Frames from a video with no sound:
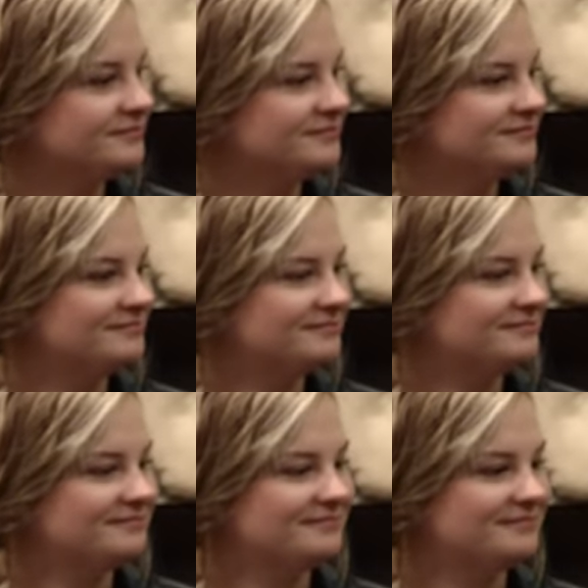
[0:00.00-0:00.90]

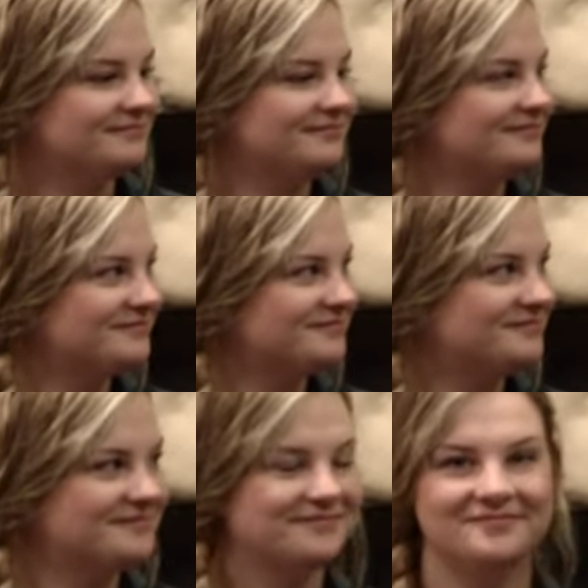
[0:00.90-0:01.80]

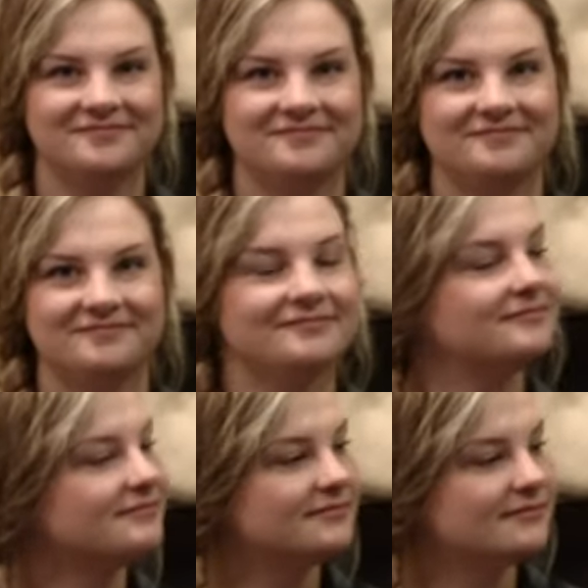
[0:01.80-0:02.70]

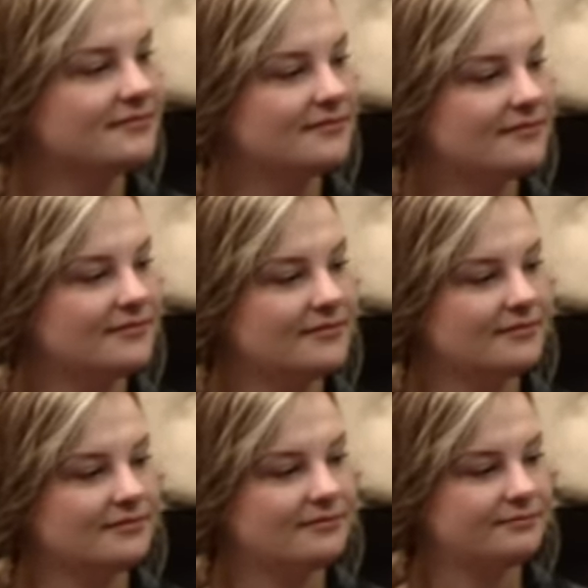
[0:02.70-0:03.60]

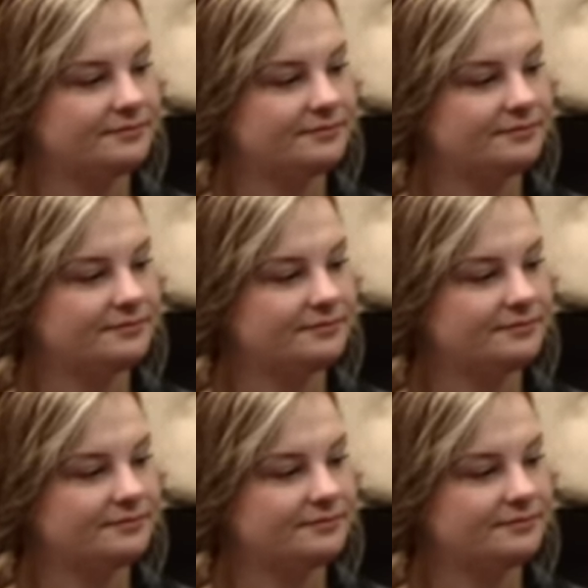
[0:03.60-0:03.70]
(silent)